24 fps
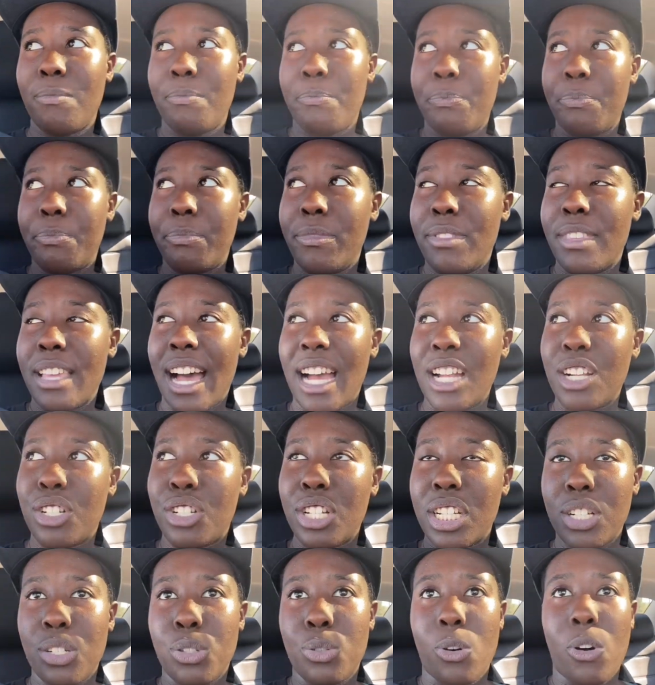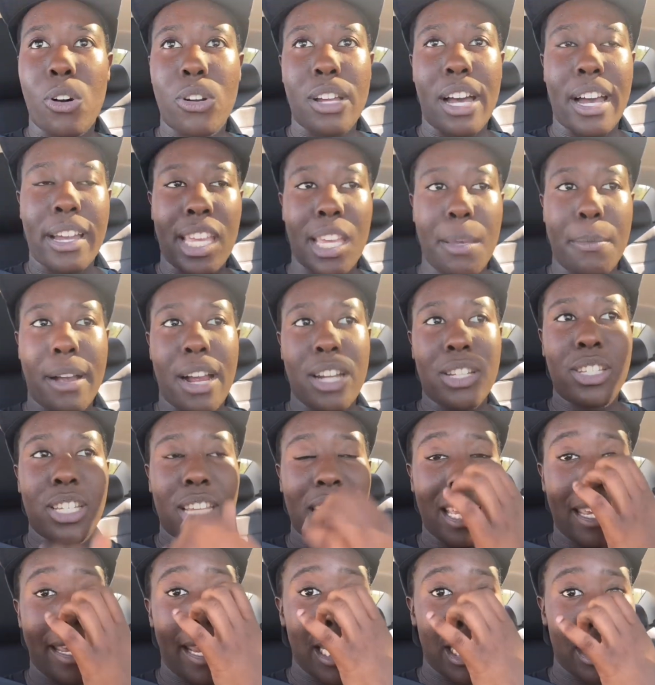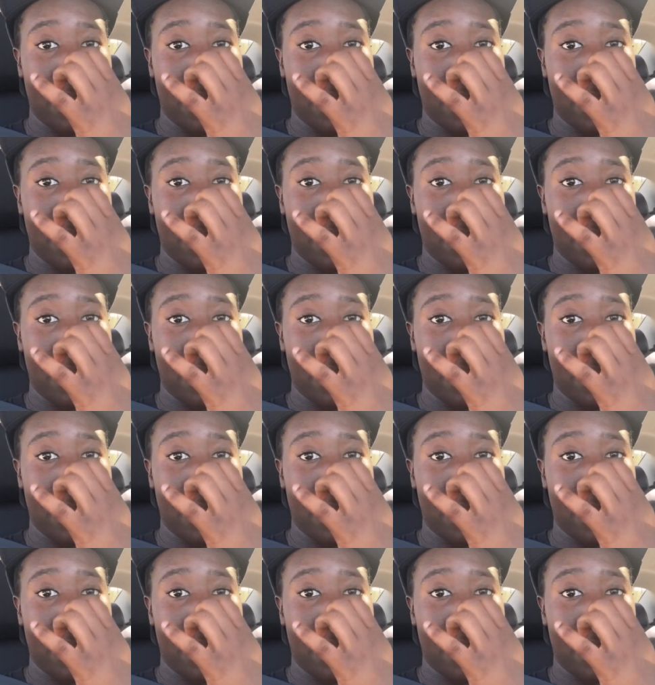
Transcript: not just door knocking, but actually engaging